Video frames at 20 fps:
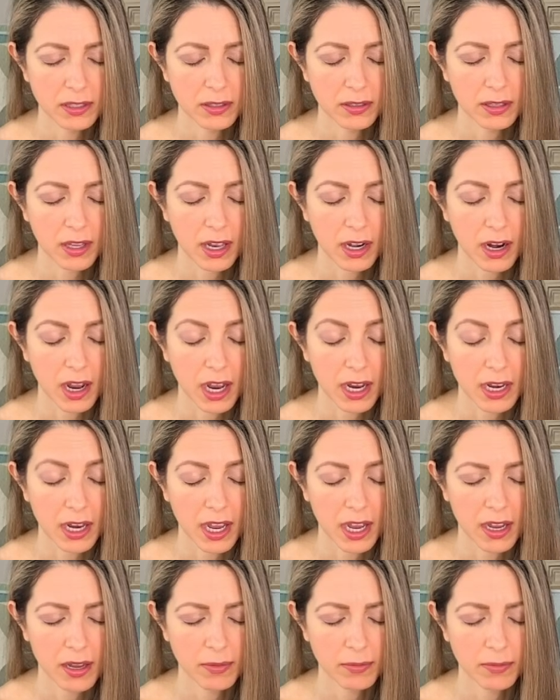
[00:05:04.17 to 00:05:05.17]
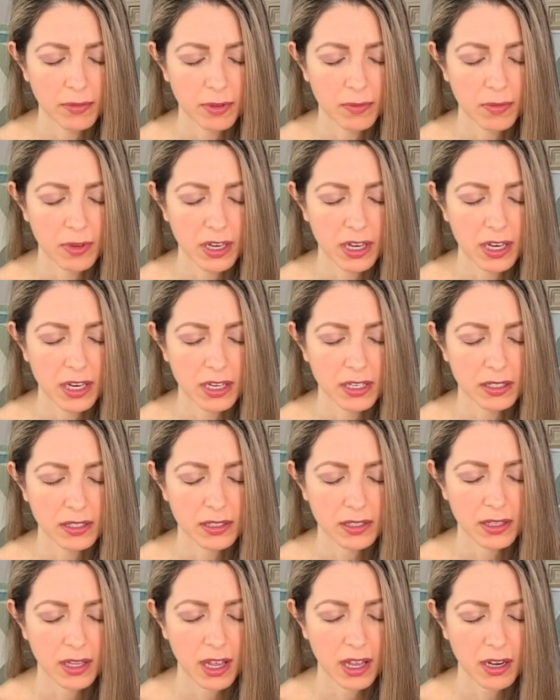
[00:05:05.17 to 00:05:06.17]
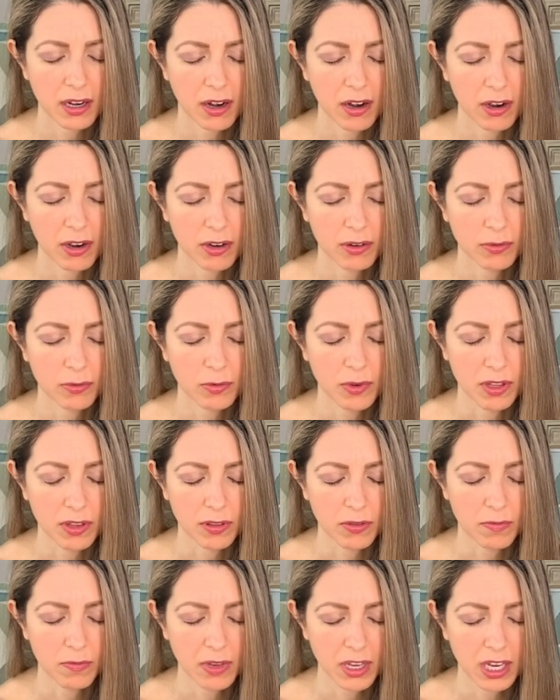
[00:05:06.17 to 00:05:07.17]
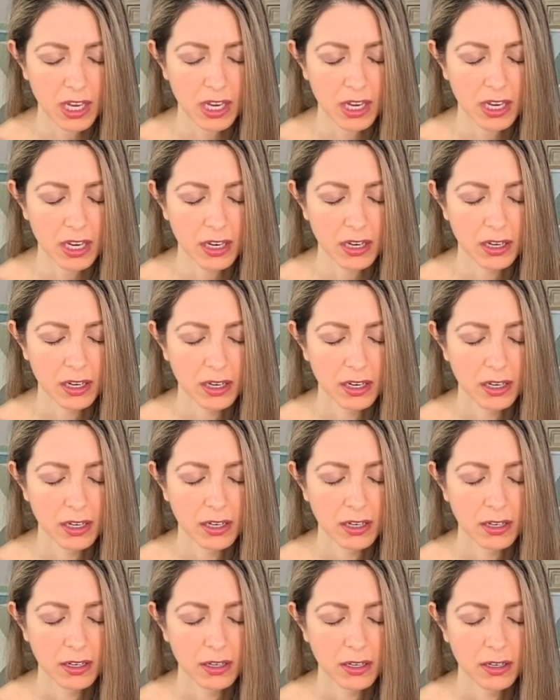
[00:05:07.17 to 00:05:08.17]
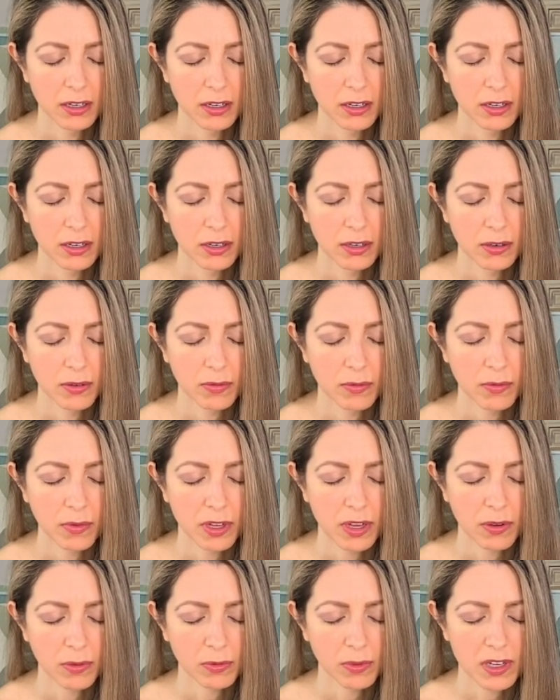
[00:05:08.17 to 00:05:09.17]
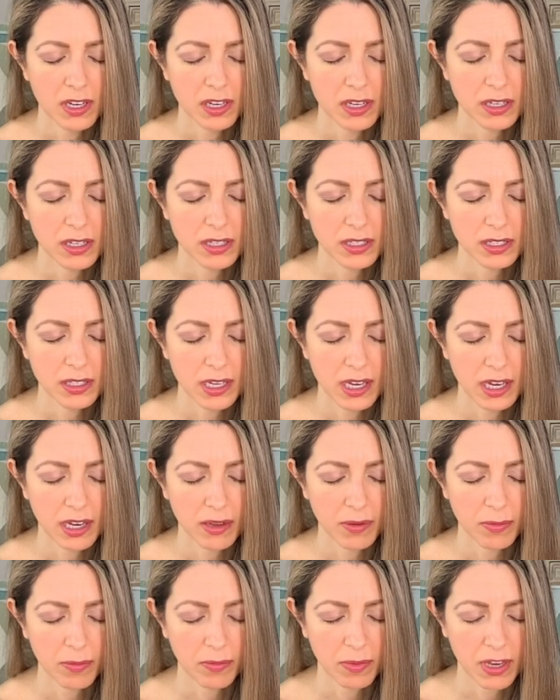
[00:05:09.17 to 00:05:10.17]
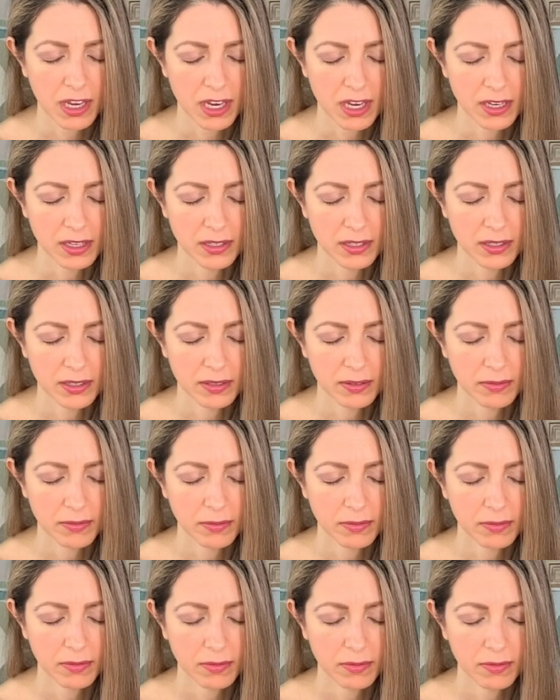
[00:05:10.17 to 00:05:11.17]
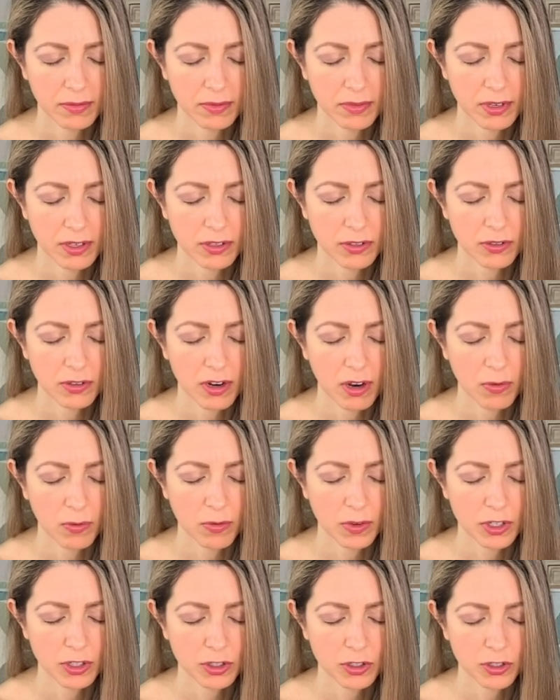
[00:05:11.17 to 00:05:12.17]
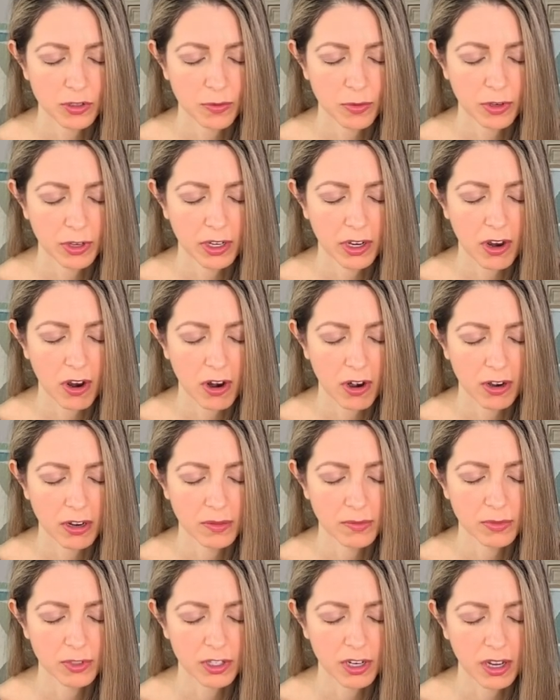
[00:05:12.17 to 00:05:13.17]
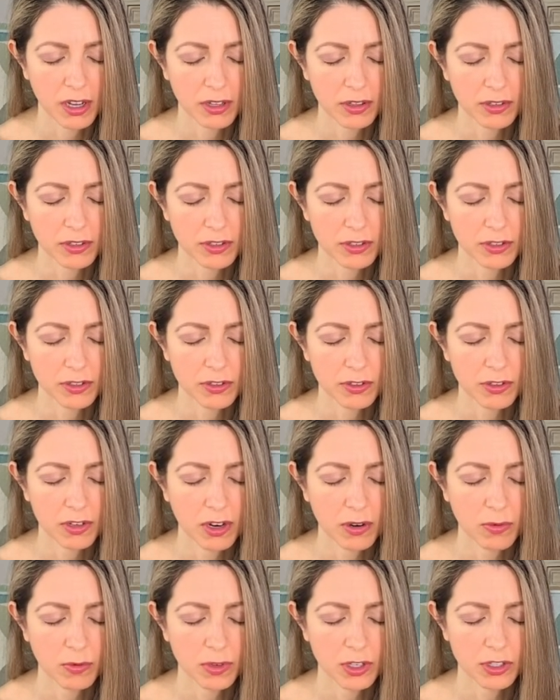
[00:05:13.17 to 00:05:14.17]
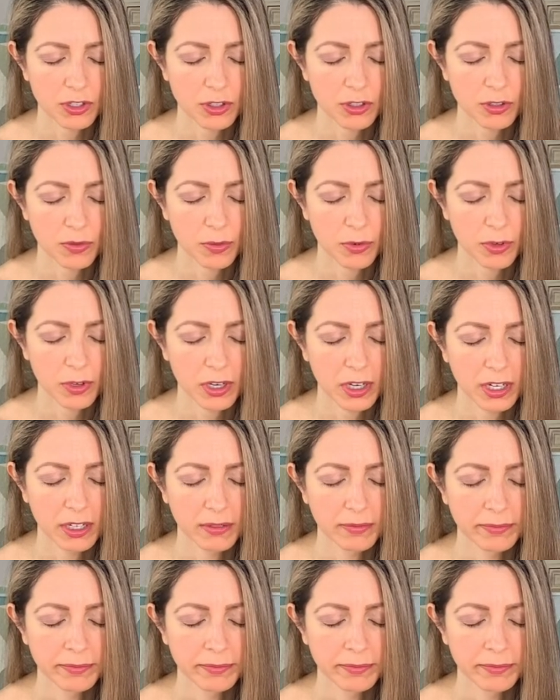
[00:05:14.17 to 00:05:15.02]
that I am, the beings that are with me. We only seek peace and do not wish to bring harm to others, do not wish to bring